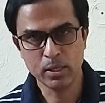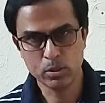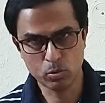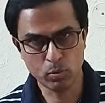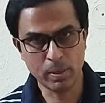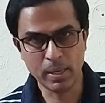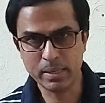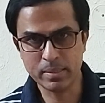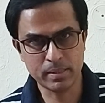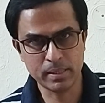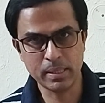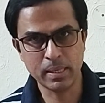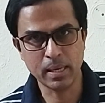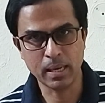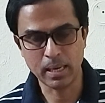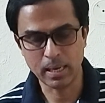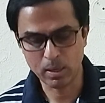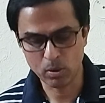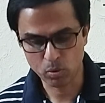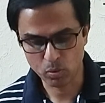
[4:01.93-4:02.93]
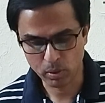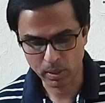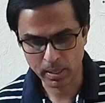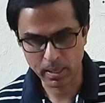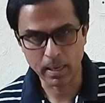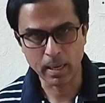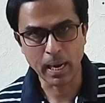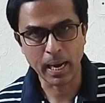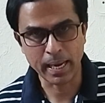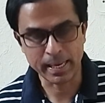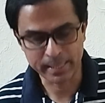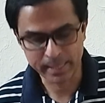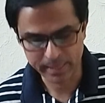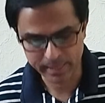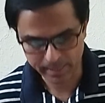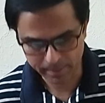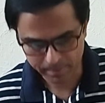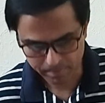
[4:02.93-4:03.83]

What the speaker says: So let's see how I did